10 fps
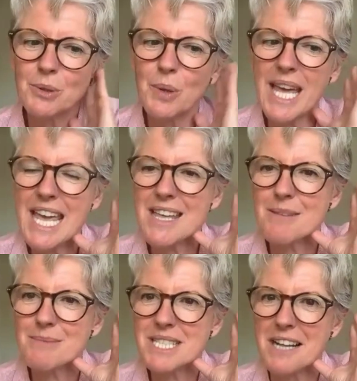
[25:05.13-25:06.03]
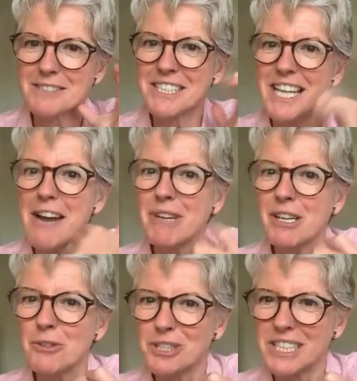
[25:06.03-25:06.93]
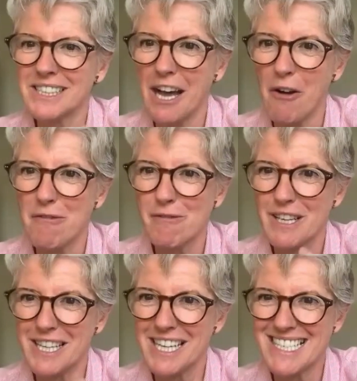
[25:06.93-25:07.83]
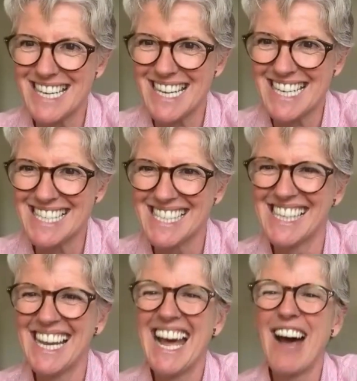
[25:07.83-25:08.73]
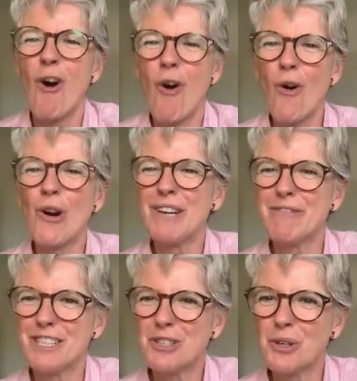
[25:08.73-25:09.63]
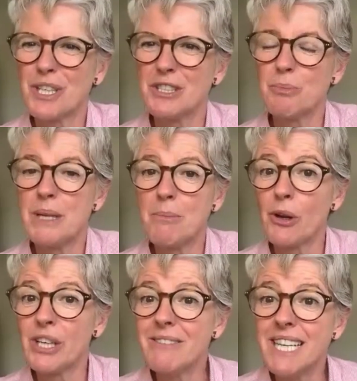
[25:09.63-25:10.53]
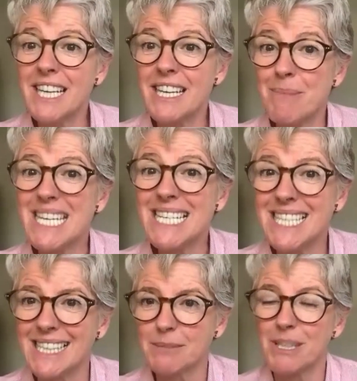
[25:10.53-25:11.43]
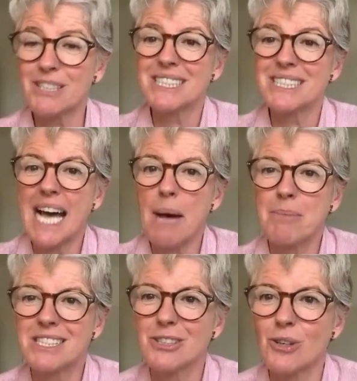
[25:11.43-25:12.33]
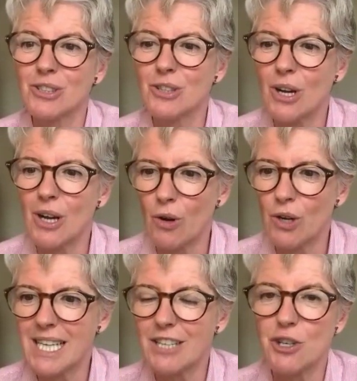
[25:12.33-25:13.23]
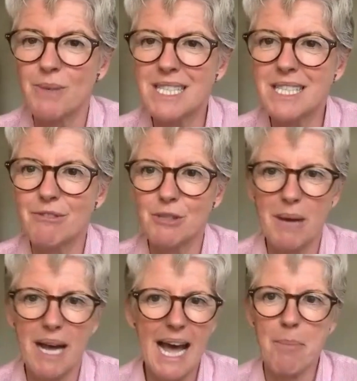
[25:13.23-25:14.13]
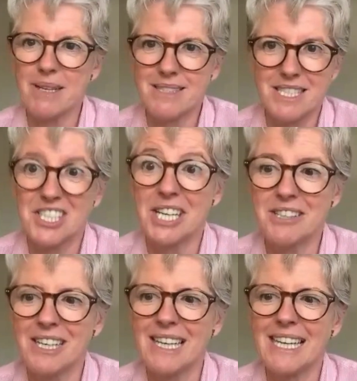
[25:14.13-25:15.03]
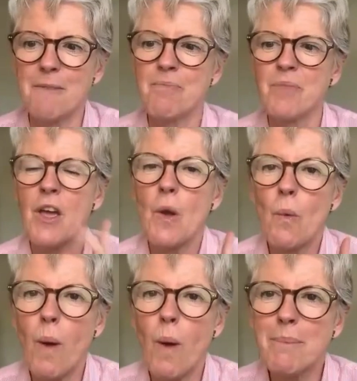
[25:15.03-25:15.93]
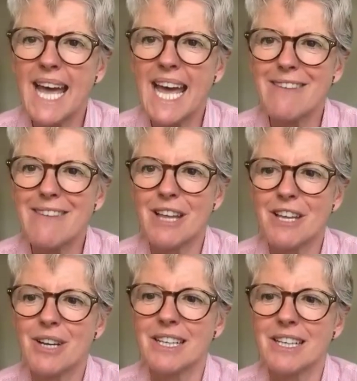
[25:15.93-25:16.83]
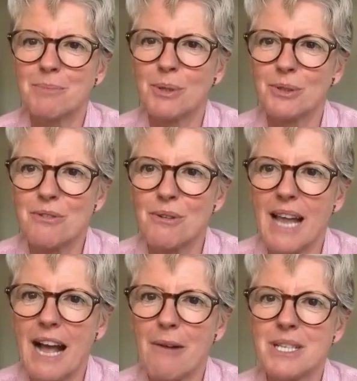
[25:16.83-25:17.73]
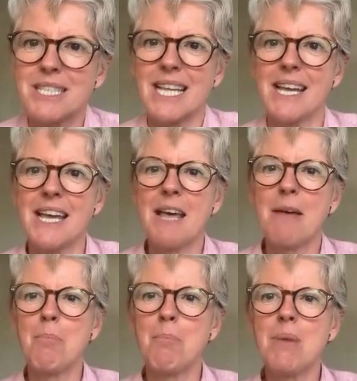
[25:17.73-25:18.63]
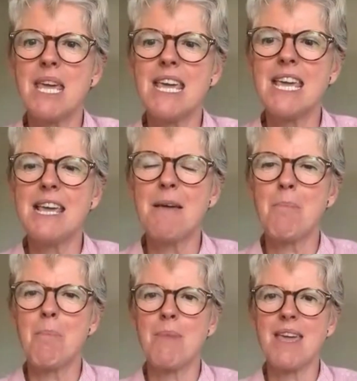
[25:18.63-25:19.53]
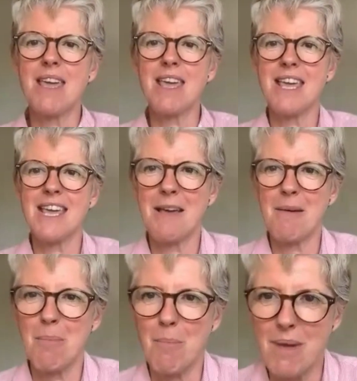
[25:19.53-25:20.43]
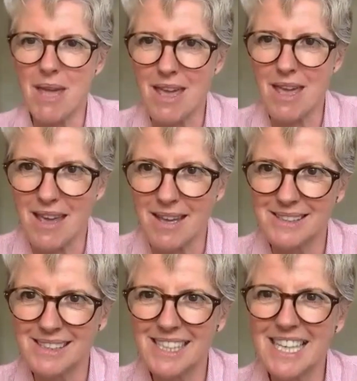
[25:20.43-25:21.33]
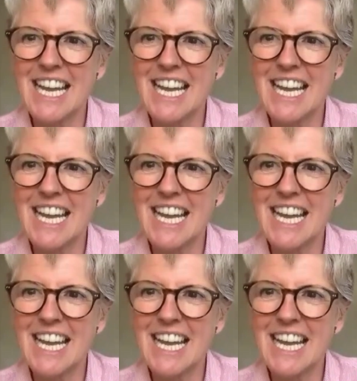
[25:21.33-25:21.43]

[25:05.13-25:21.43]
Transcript: people to hear themselves in that recording that hopefully they did, or if they're talking to people or even in meetings, because this happens not only at job interviews, but happens generally. One behavior that you can spot through language is the me, me, me.